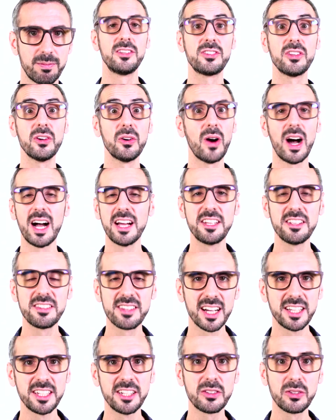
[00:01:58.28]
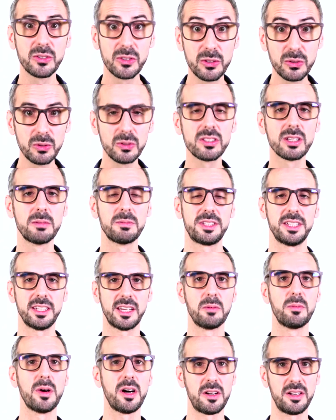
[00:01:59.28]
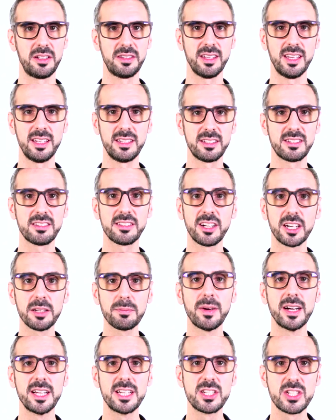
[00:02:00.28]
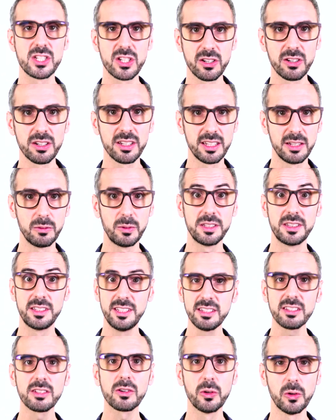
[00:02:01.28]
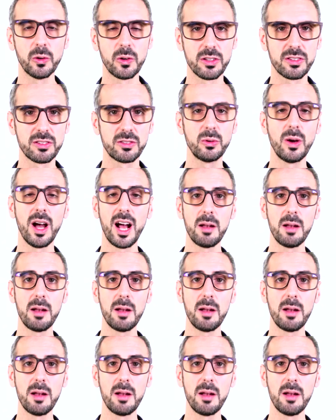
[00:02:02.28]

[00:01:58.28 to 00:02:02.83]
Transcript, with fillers: So I decided to do something about it and start my journey with this course to